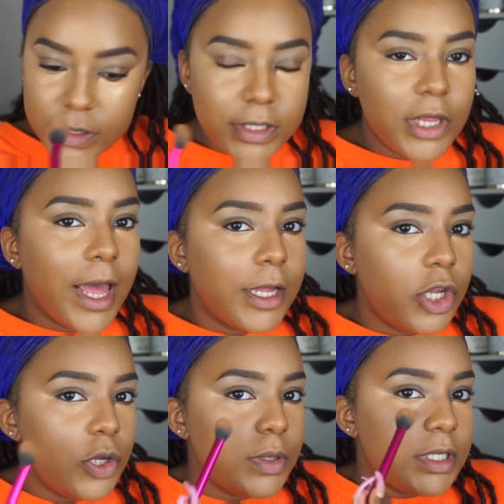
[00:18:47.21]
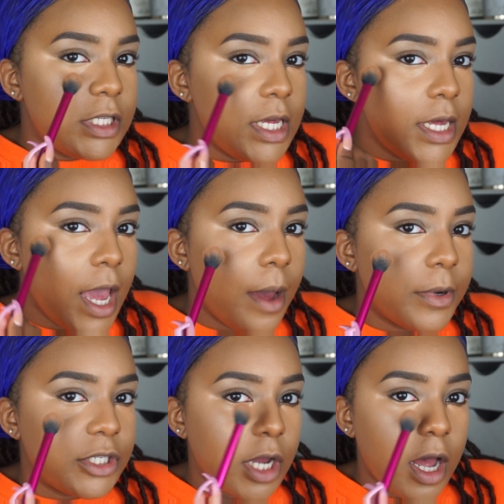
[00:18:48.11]
You see, like, do you see how
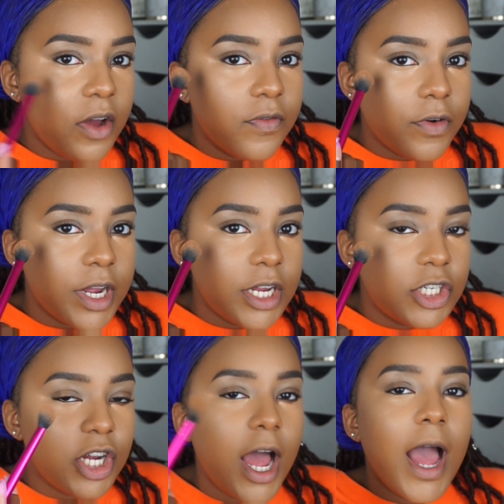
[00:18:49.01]
much coverage